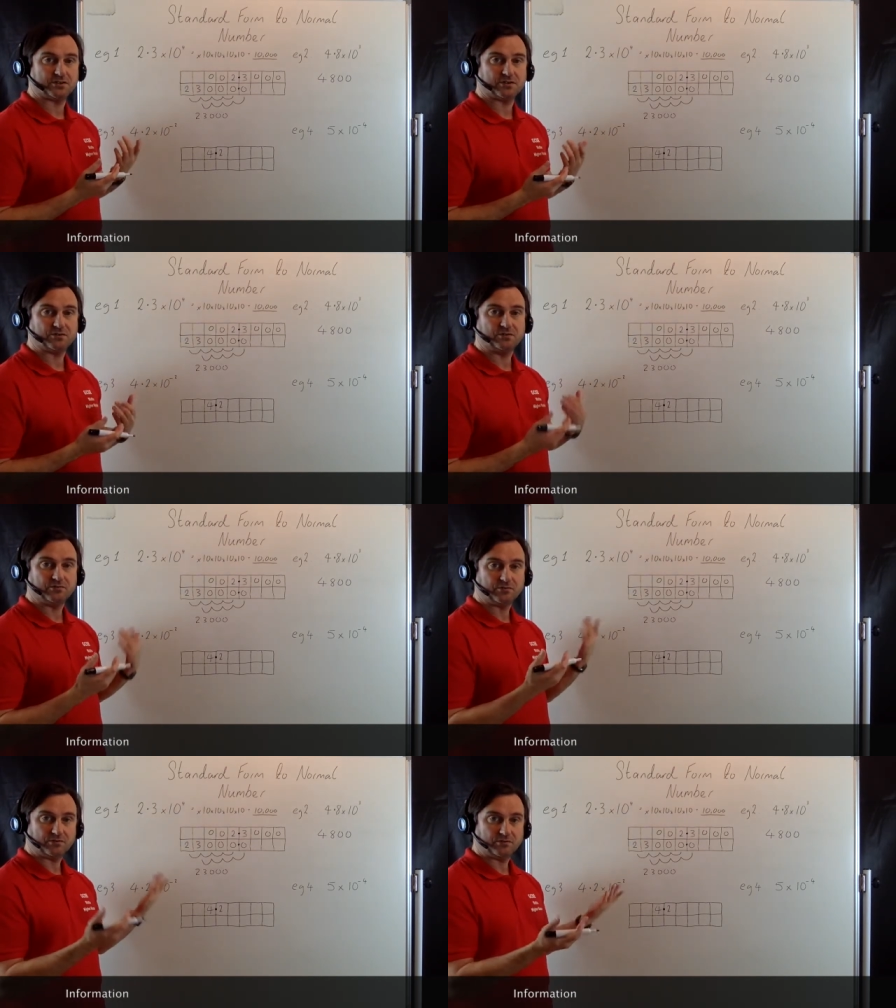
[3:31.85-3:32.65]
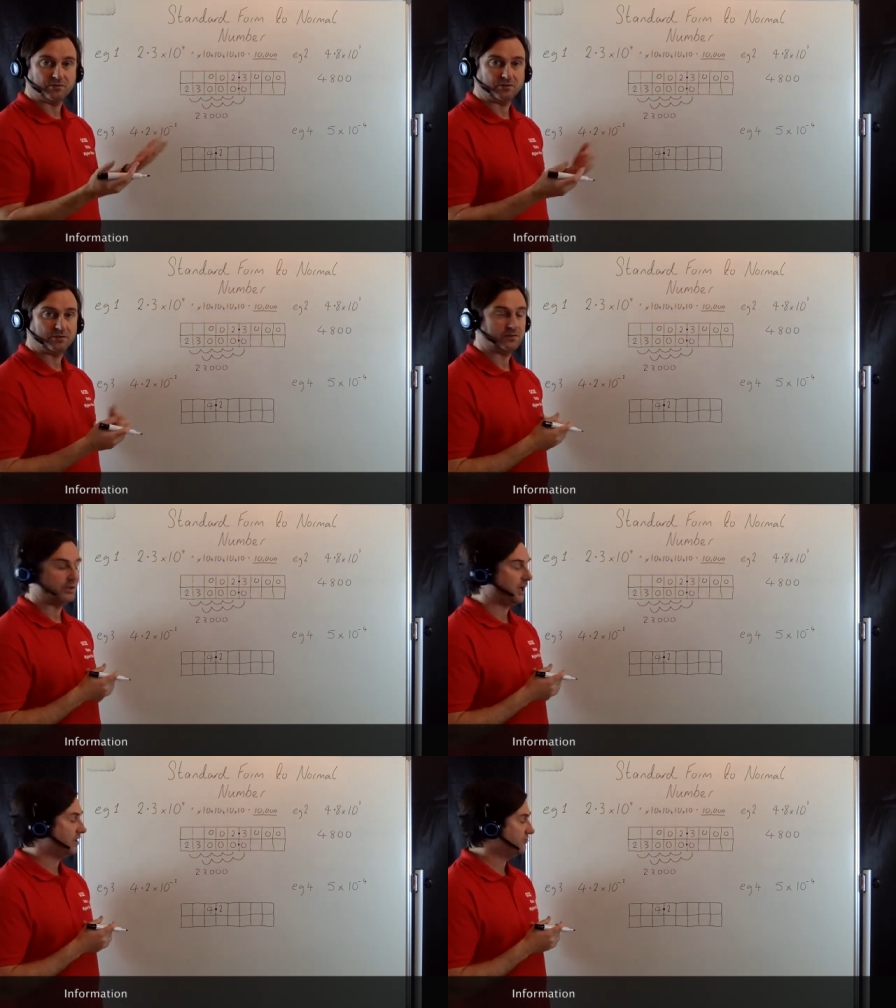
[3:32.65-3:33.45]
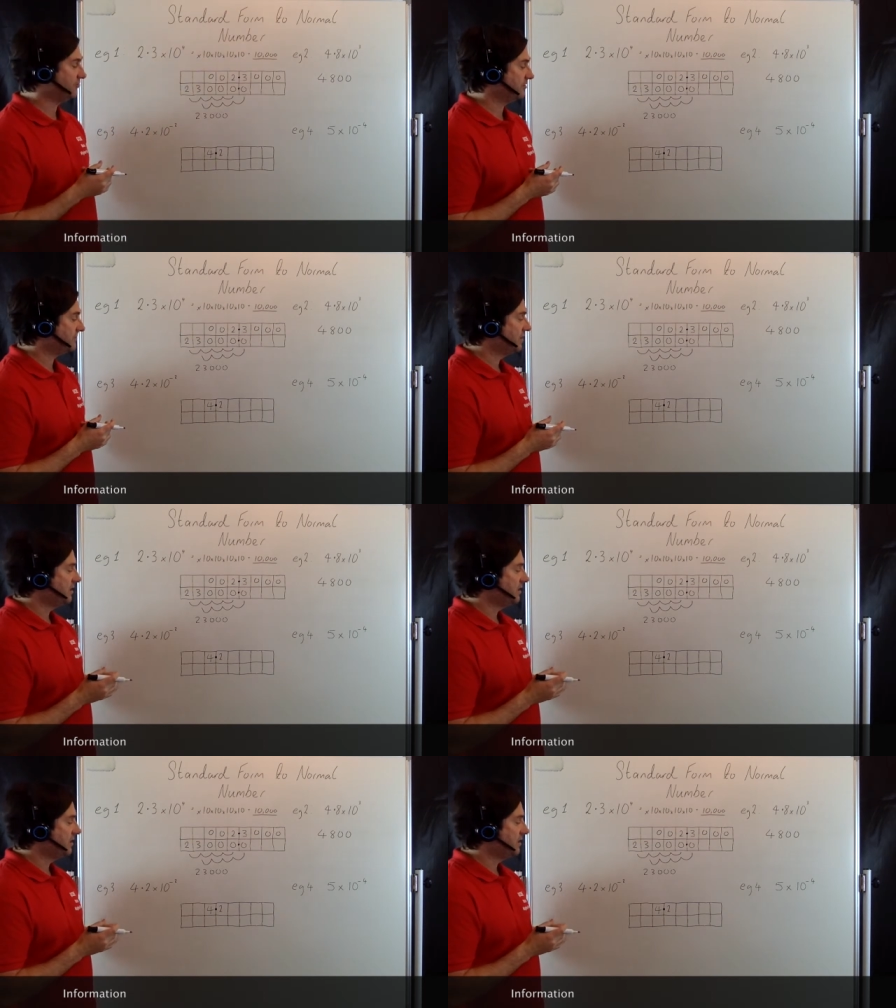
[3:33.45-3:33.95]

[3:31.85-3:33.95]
2, or 100.